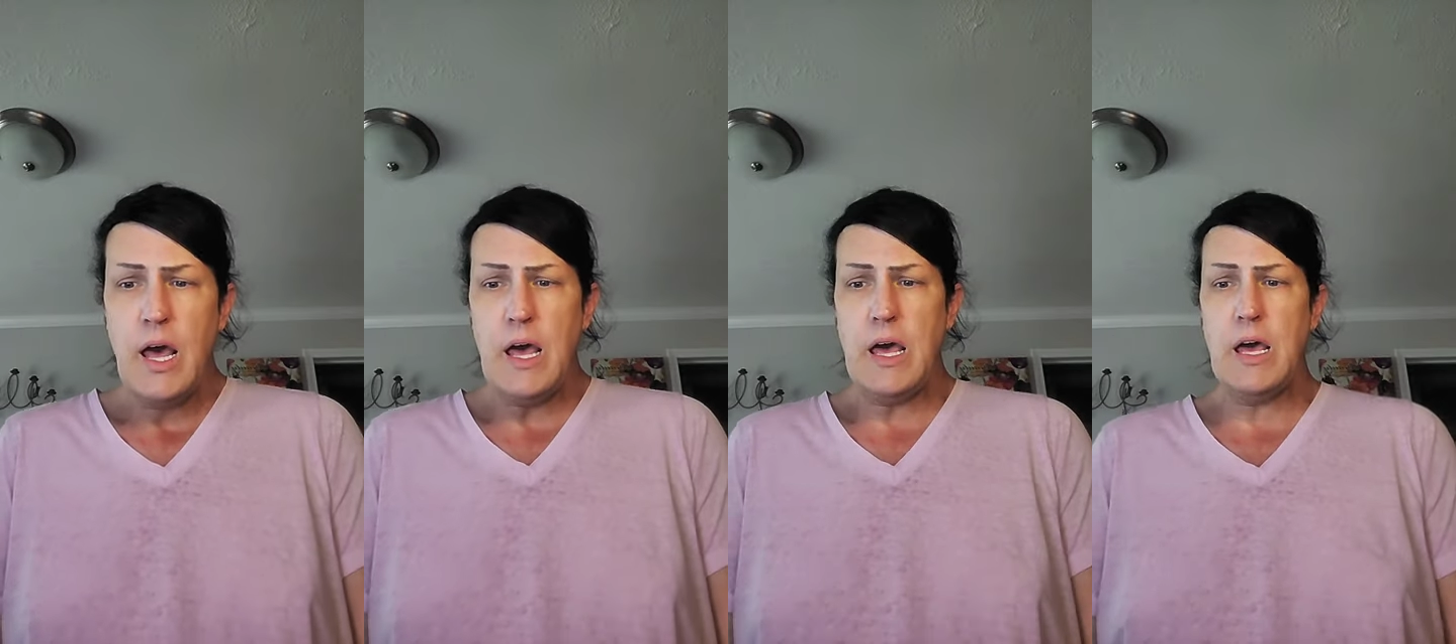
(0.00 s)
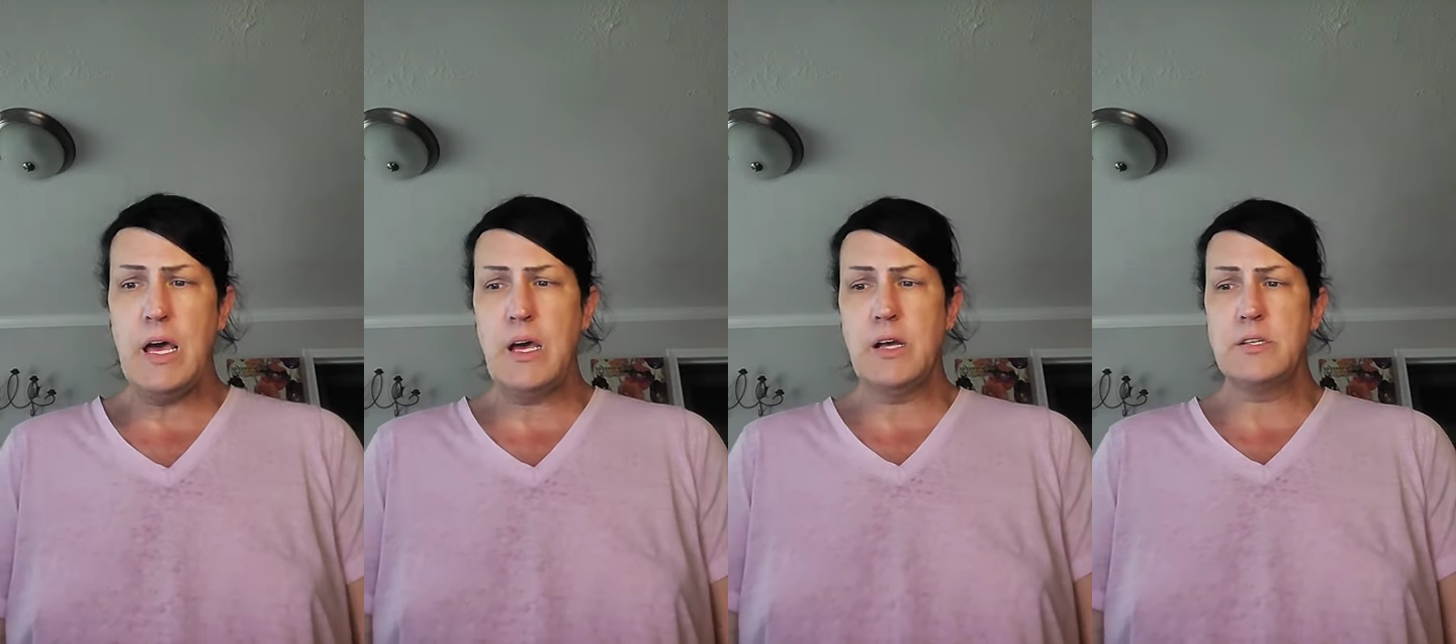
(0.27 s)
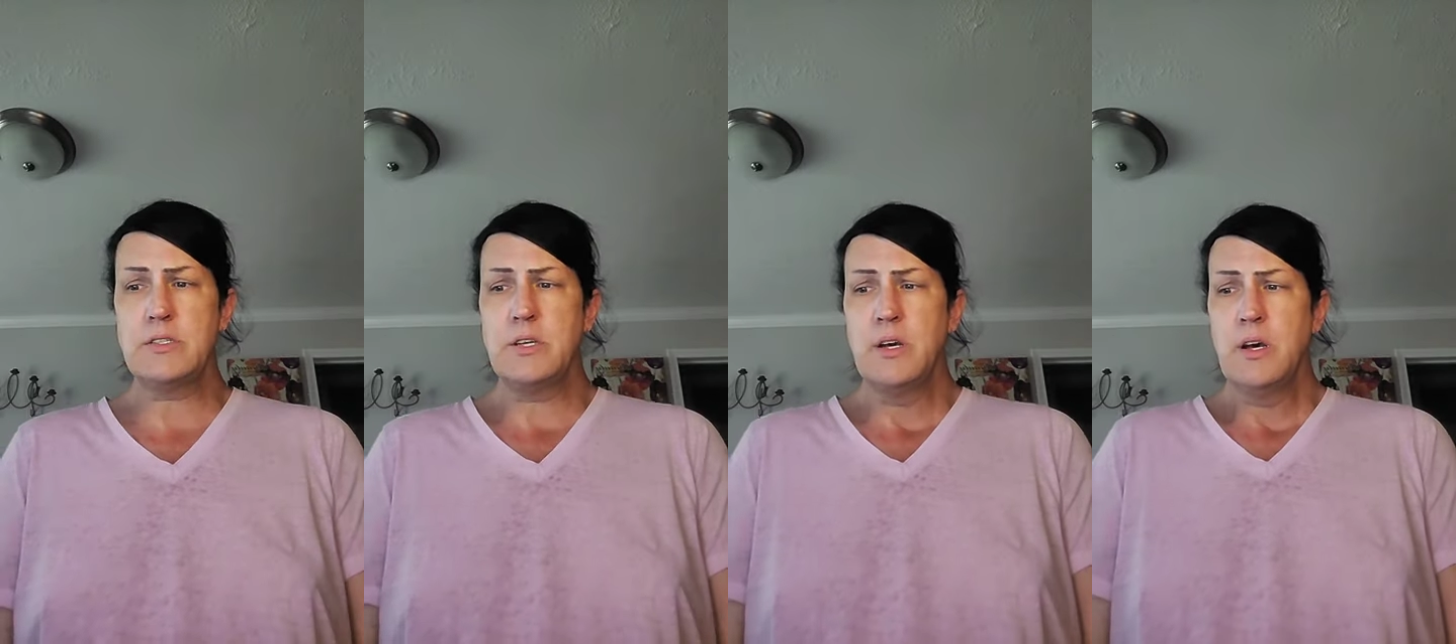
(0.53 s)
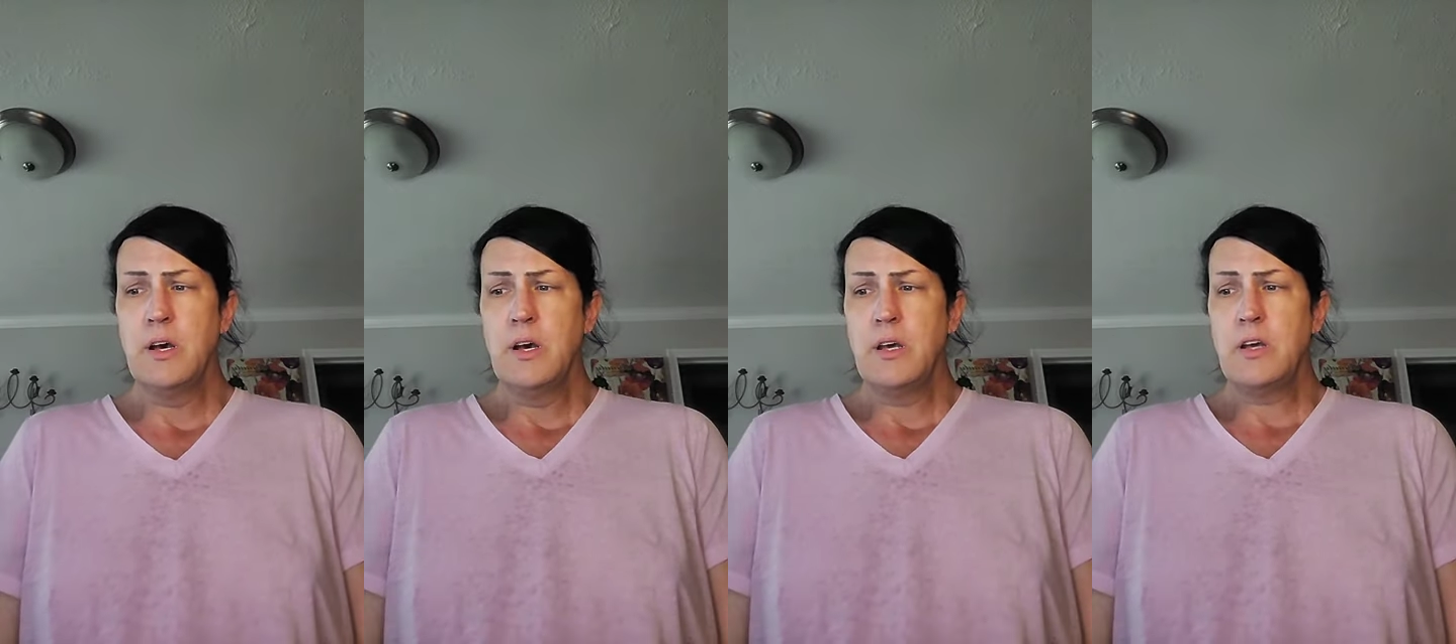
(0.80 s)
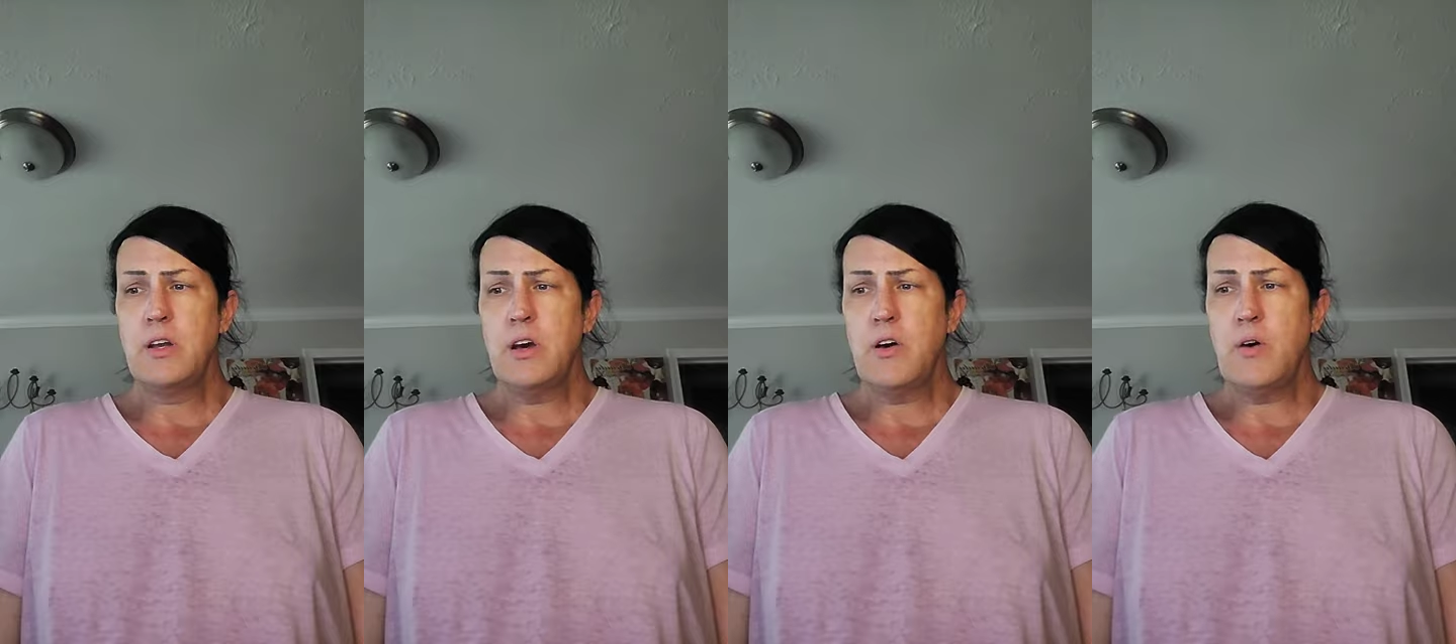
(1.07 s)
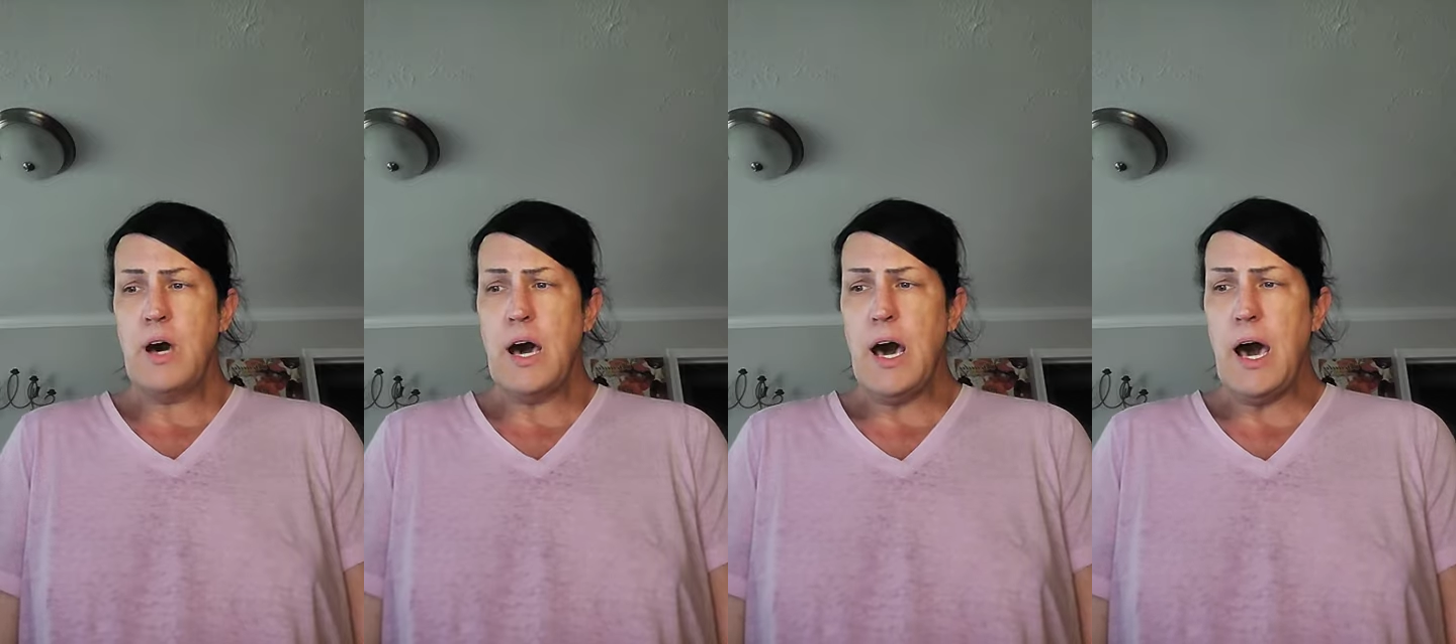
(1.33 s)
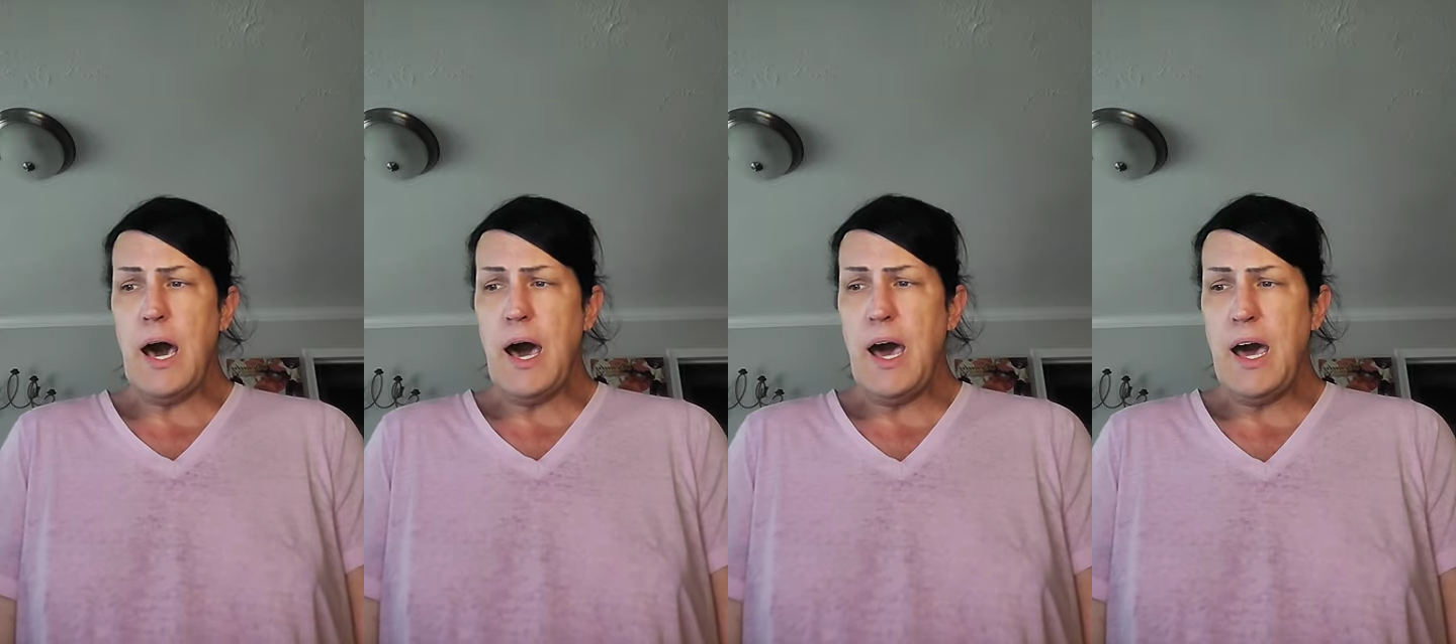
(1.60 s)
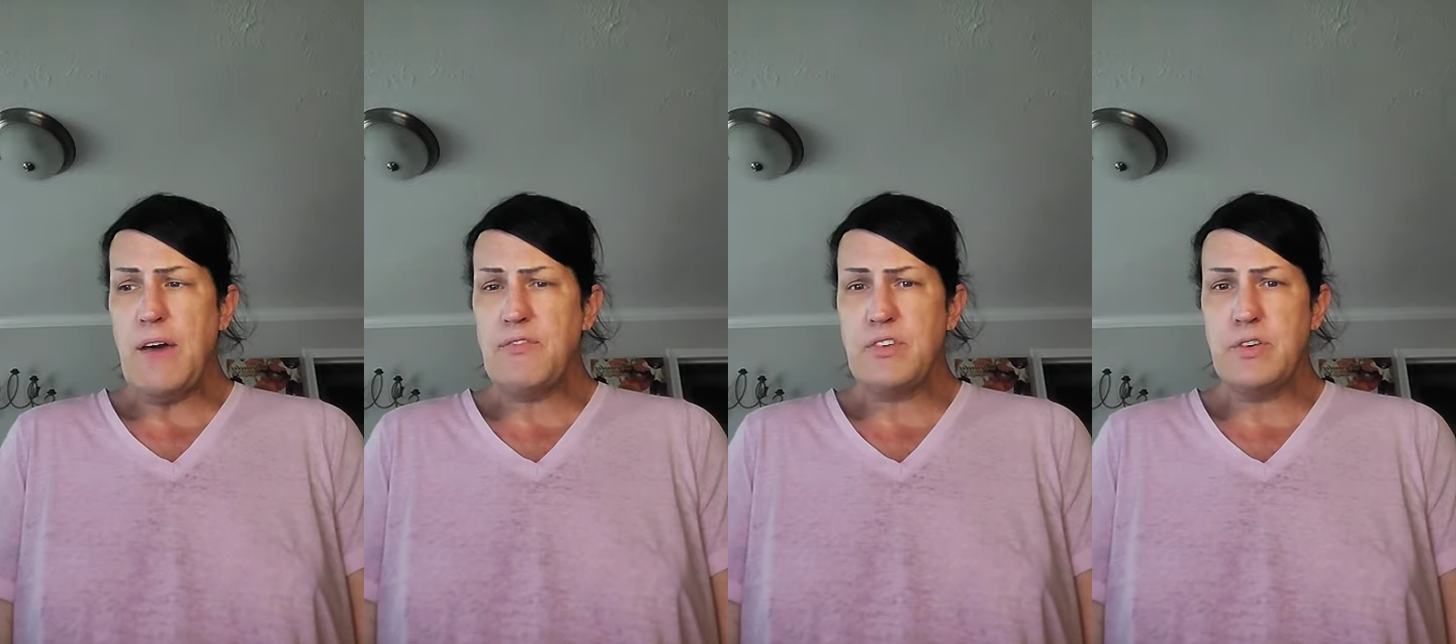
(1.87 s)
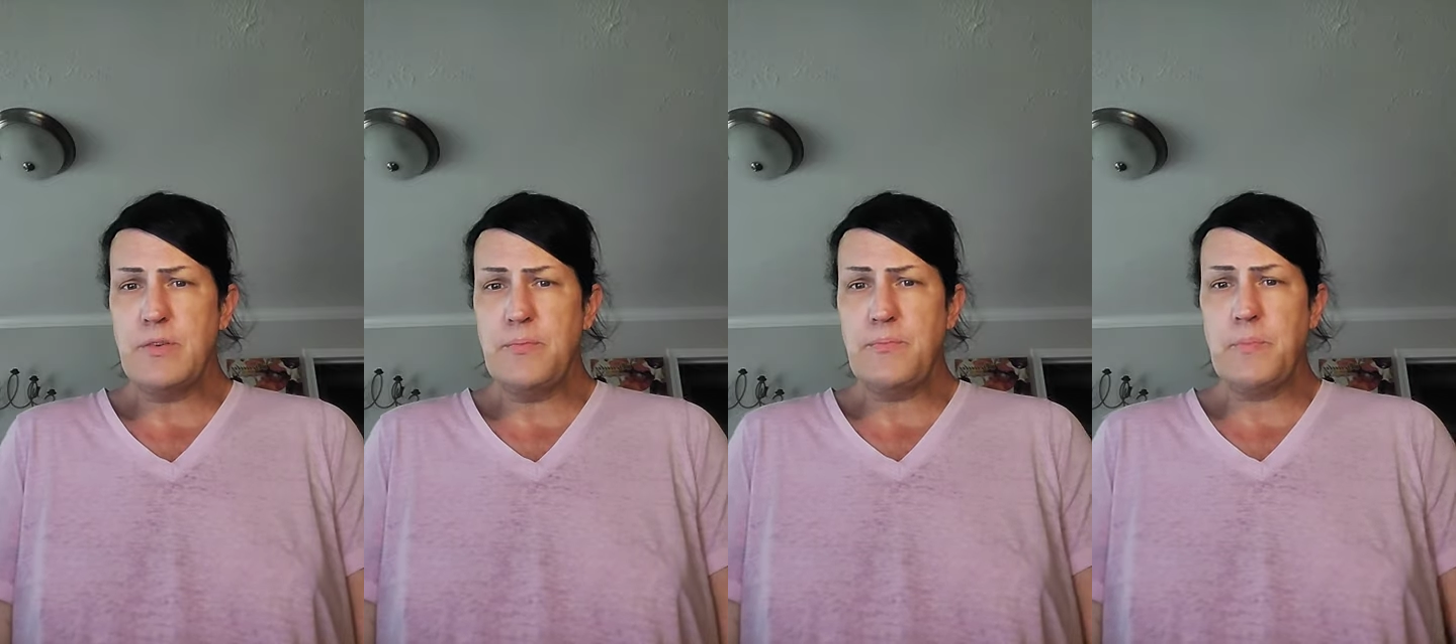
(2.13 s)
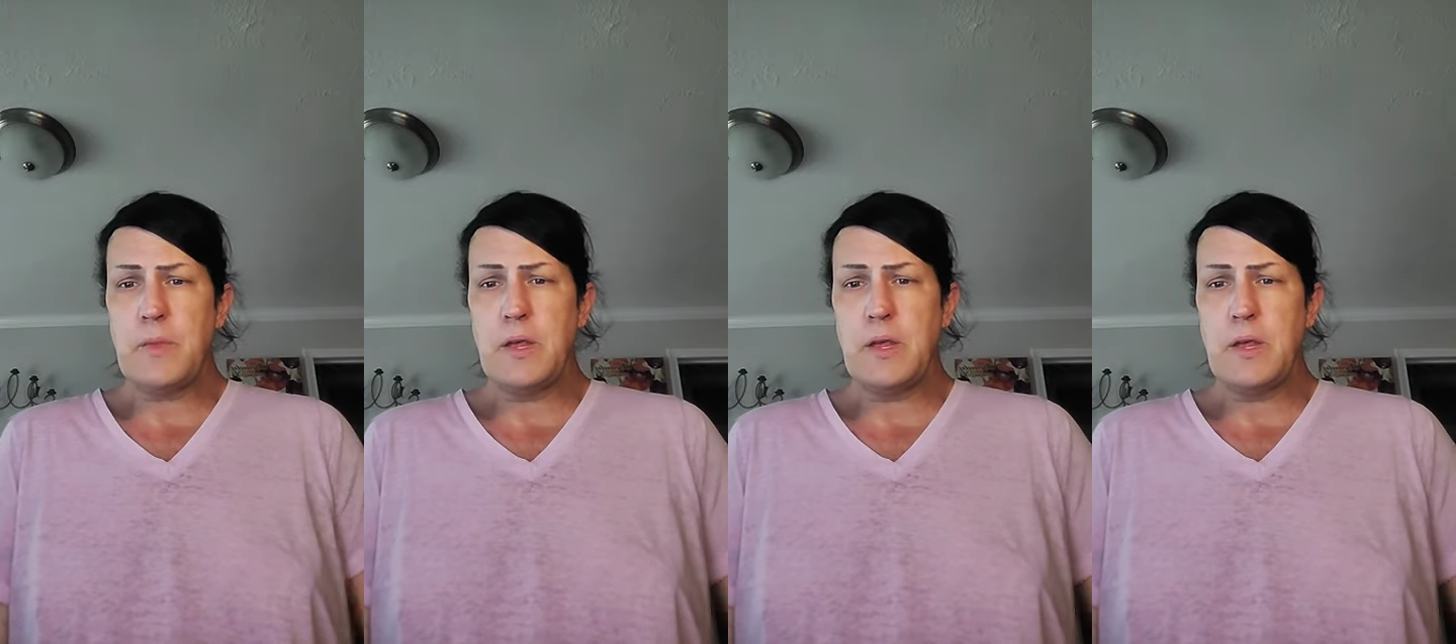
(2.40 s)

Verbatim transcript: And, you know, I, I have to